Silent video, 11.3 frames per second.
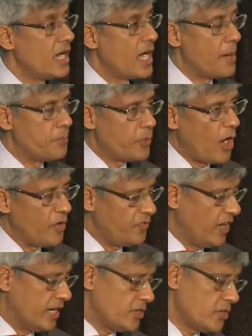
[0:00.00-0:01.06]
a
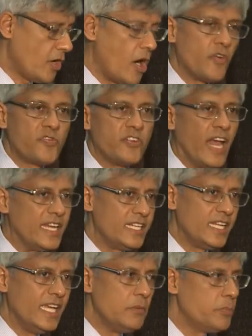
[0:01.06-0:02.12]
profit of
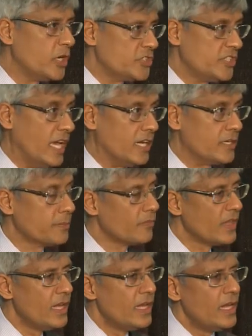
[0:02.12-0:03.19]
19%.
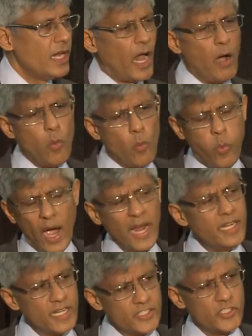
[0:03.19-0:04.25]
Now, why
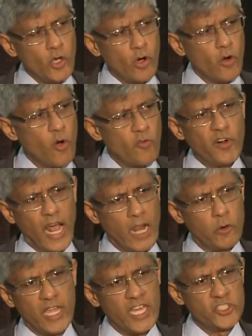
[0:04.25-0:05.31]
does your over
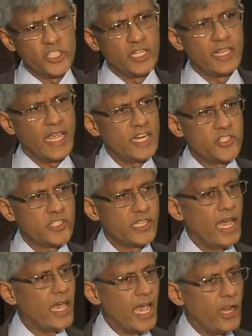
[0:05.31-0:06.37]
allocation gets
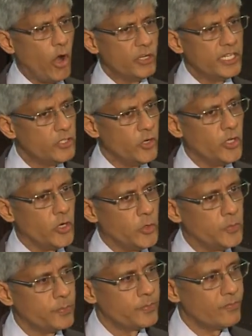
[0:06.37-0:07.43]
allotted to you?
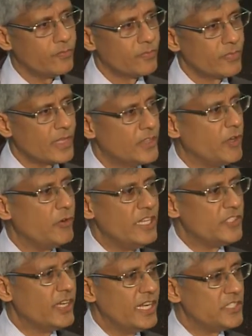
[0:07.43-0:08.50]
The
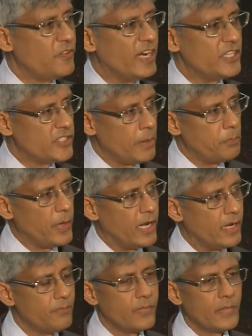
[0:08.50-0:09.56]
reason is very
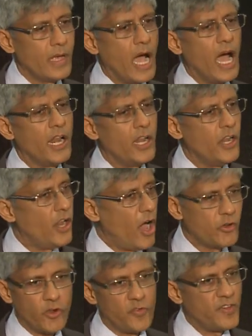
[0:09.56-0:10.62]
simple. A
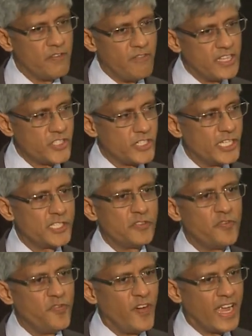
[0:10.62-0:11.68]
lot of investors
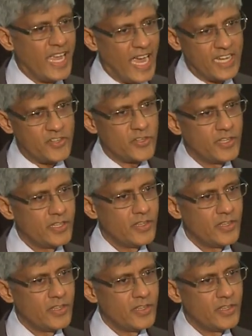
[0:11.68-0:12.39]
forget